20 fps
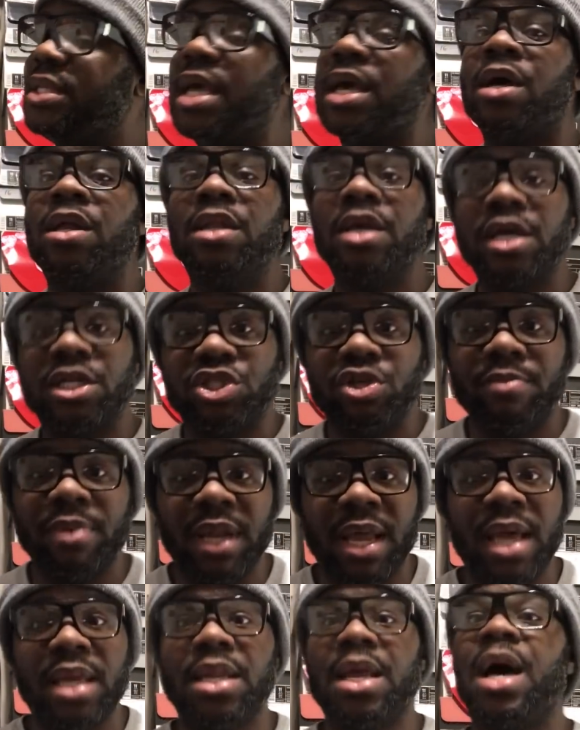they gonna look at you and be
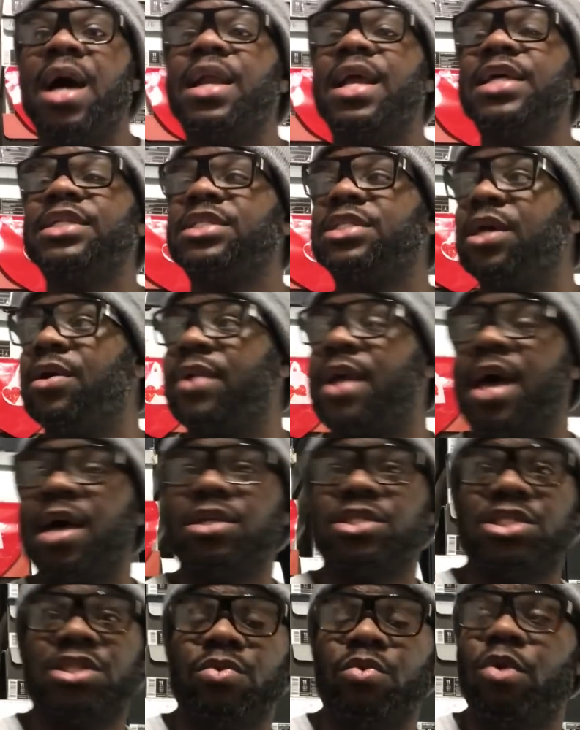like, nah, they sold
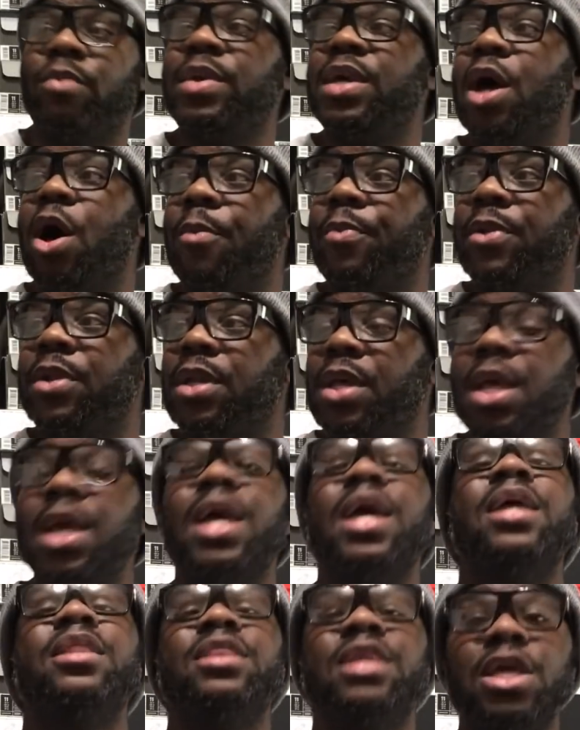out, shit, when we open,
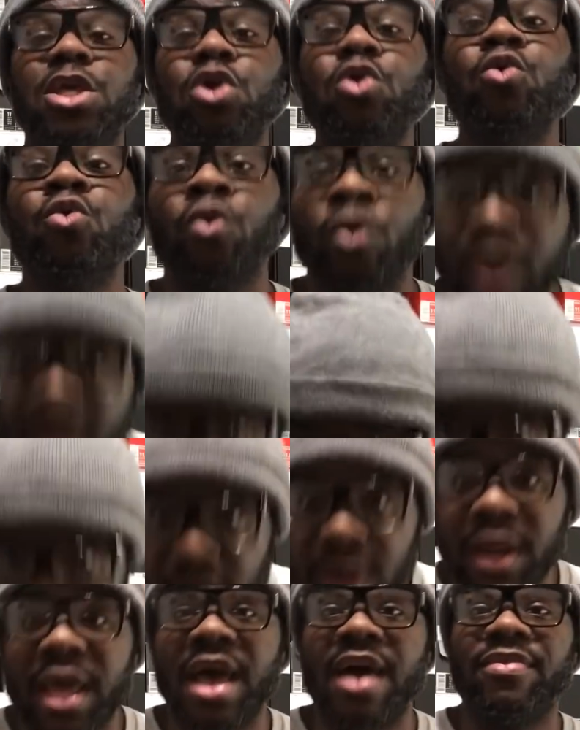and then you really
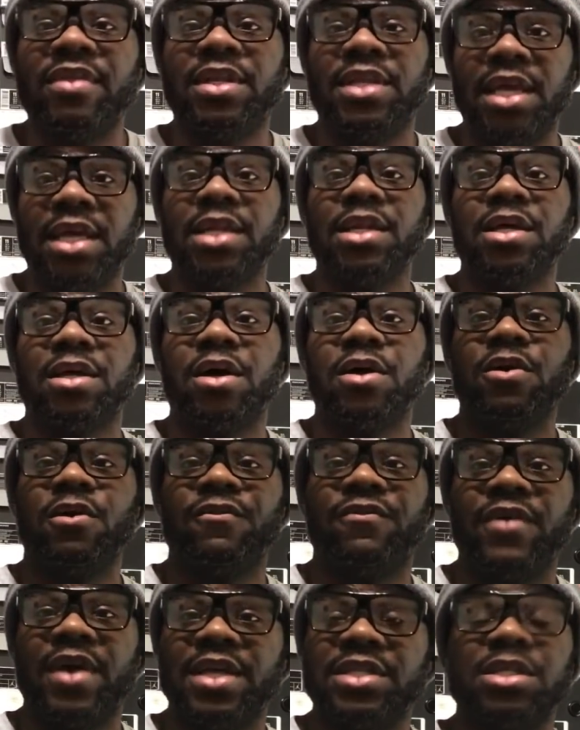gonna have the in
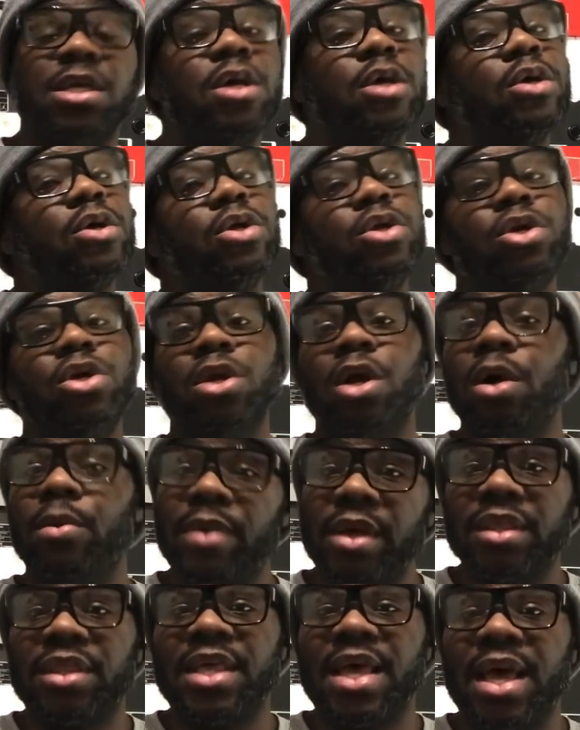your face, you don't
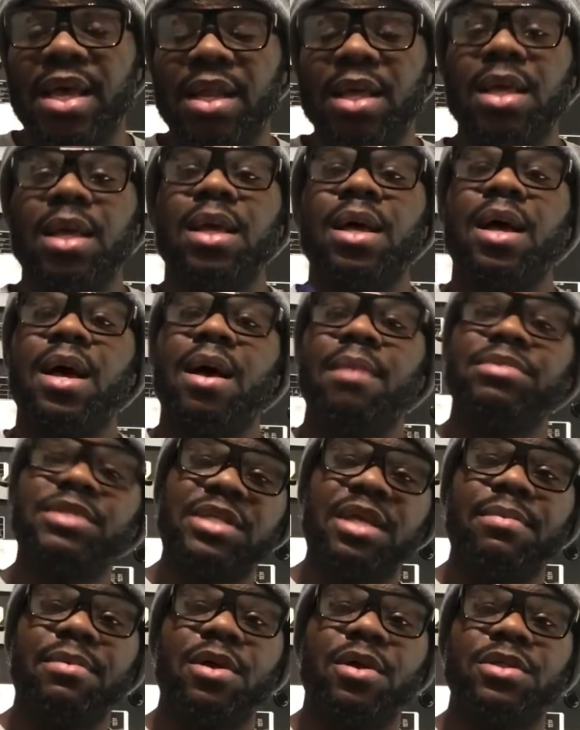want that. I'm
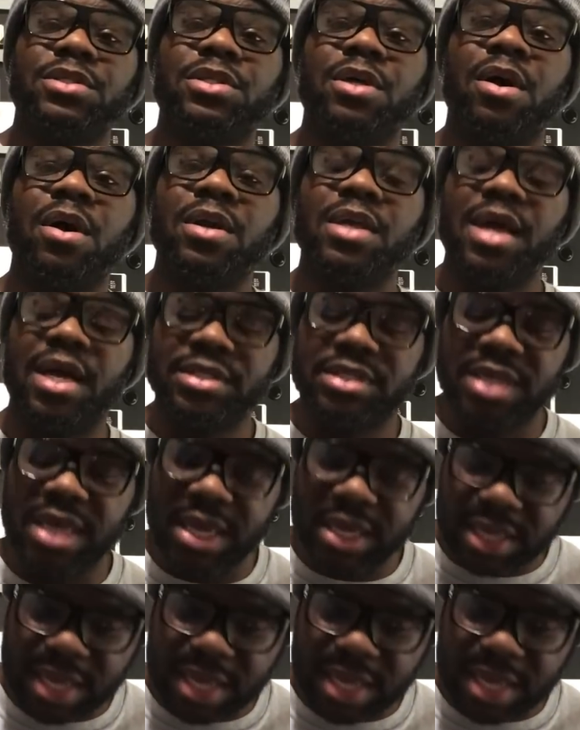Skip Ghosthard. Y'all take